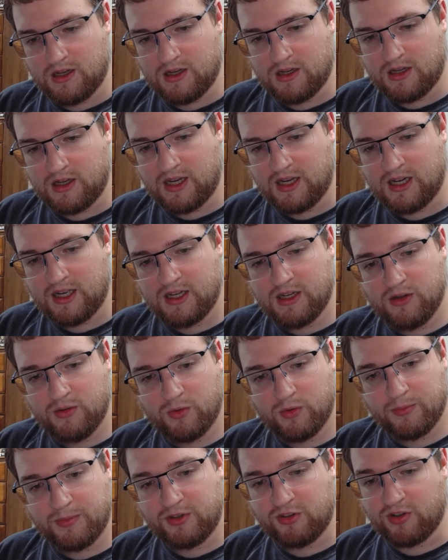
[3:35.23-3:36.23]
I
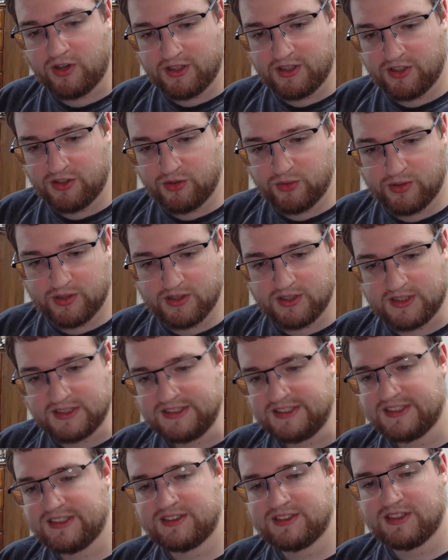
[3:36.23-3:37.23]
will be trying to do it
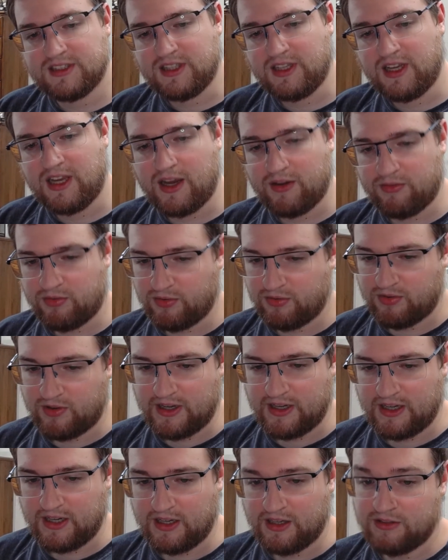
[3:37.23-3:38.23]
consistently every
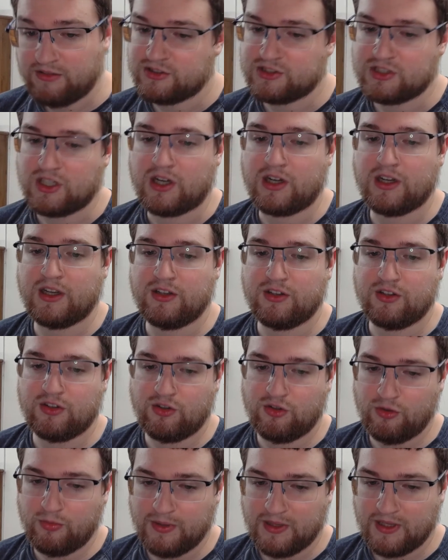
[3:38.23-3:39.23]
Friday, starting at
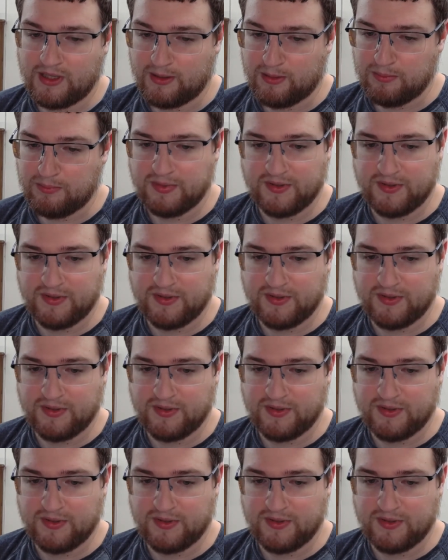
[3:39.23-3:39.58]
2 p.m.